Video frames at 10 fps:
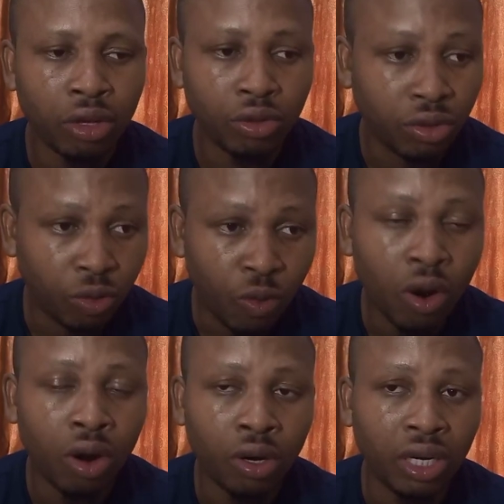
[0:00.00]
to the
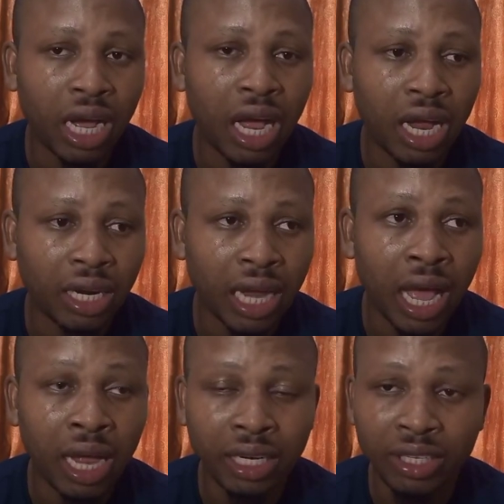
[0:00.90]
world, and
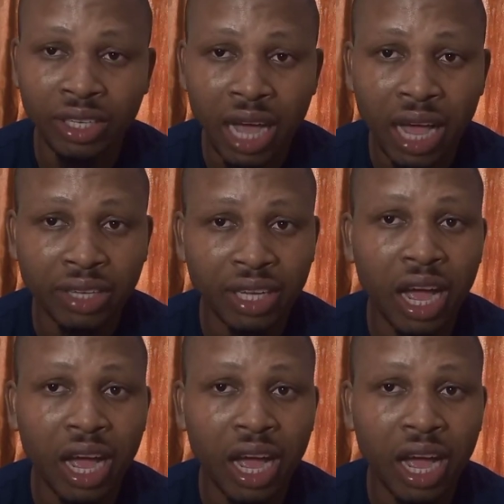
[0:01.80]
these guys